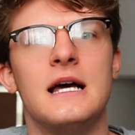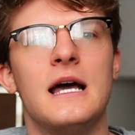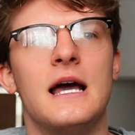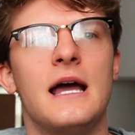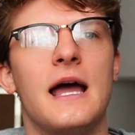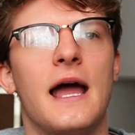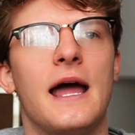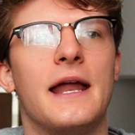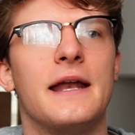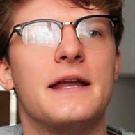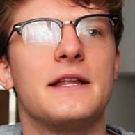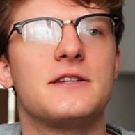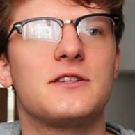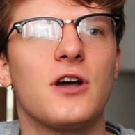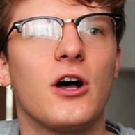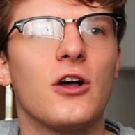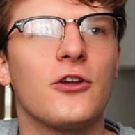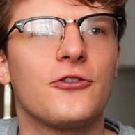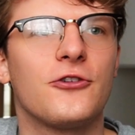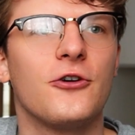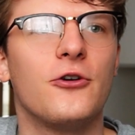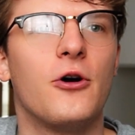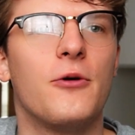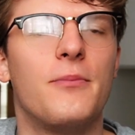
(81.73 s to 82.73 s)
And it's
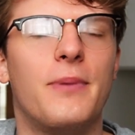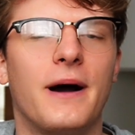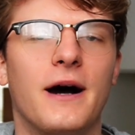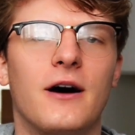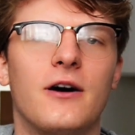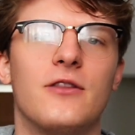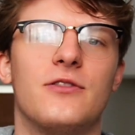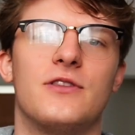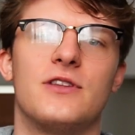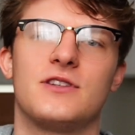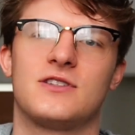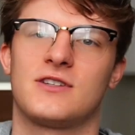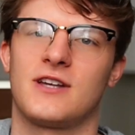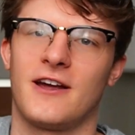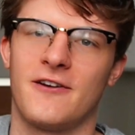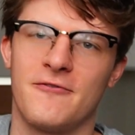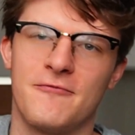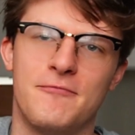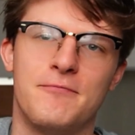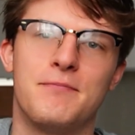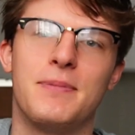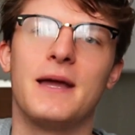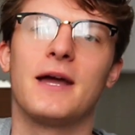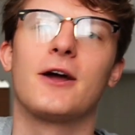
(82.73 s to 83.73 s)
also about this kind of
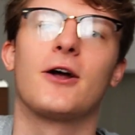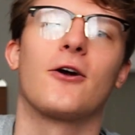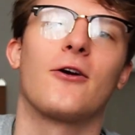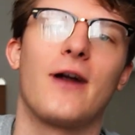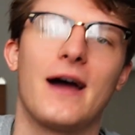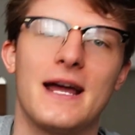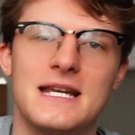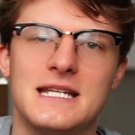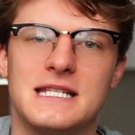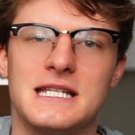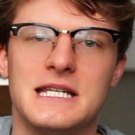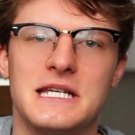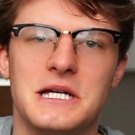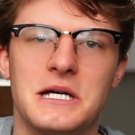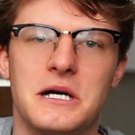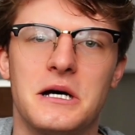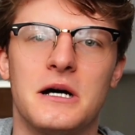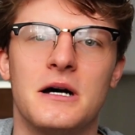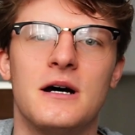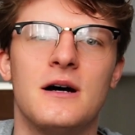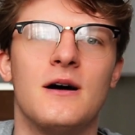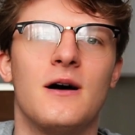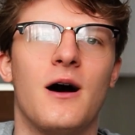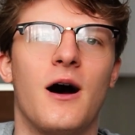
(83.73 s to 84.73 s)
bigger idea
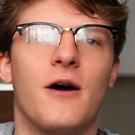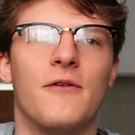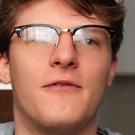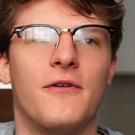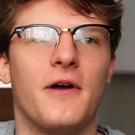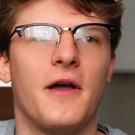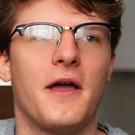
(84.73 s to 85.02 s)
of